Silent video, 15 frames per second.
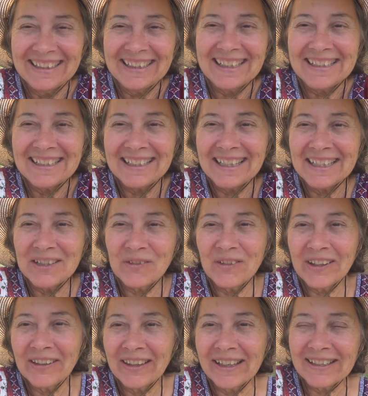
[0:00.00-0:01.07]
It's a nice
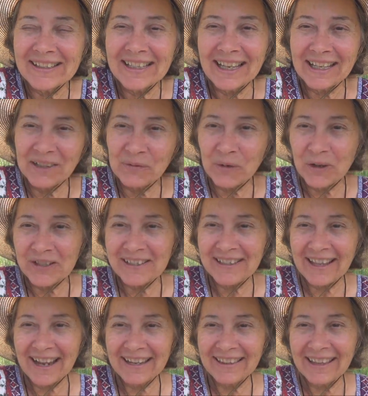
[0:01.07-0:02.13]
feeling saying words
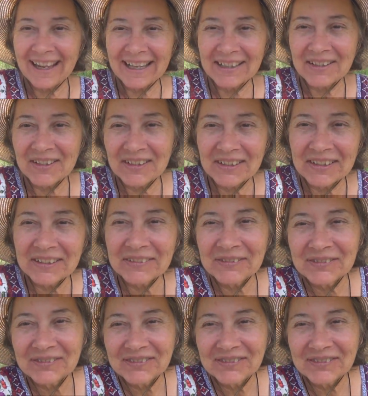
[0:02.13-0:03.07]
like that, you know.